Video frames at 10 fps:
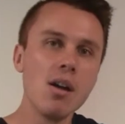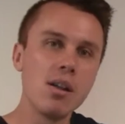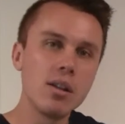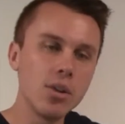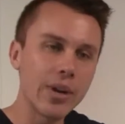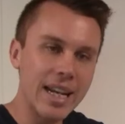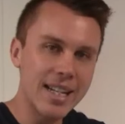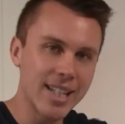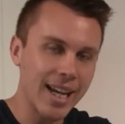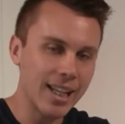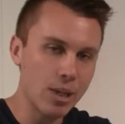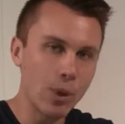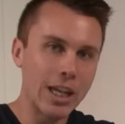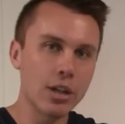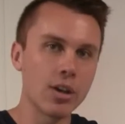knowing exactly
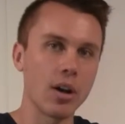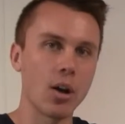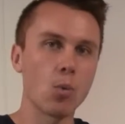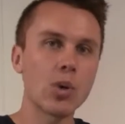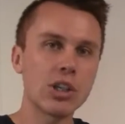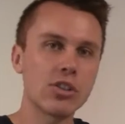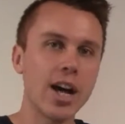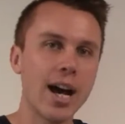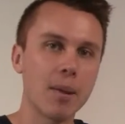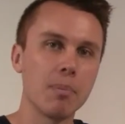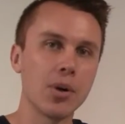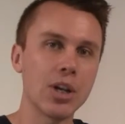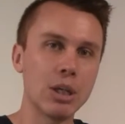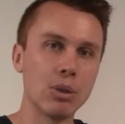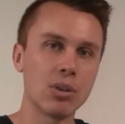where you're going, what your target
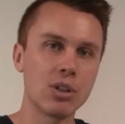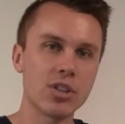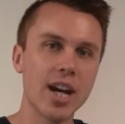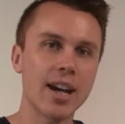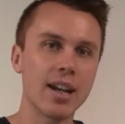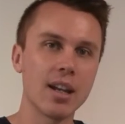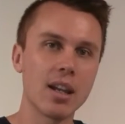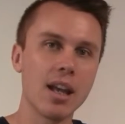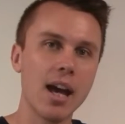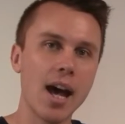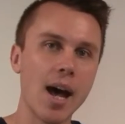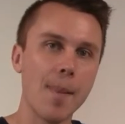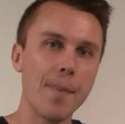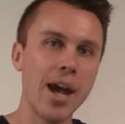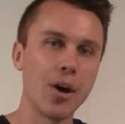body or your target
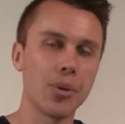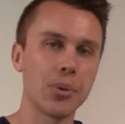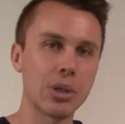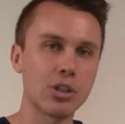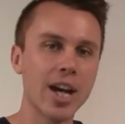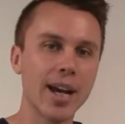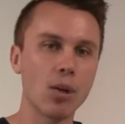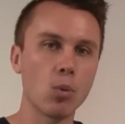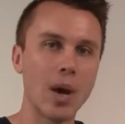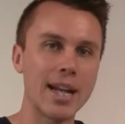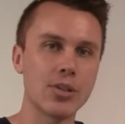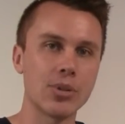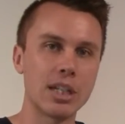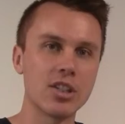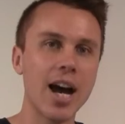health or your target weight or
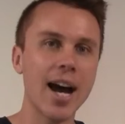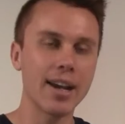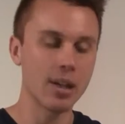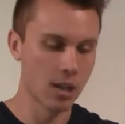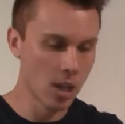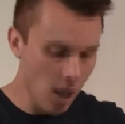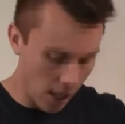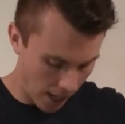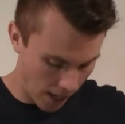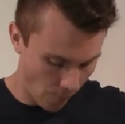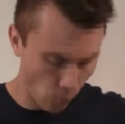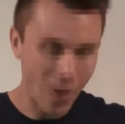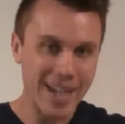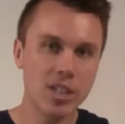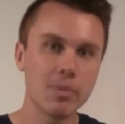your target
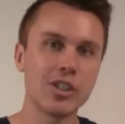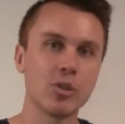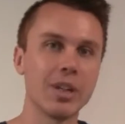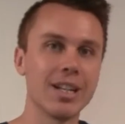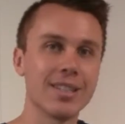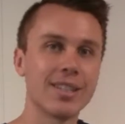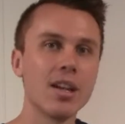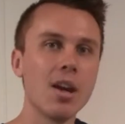waist measurement is.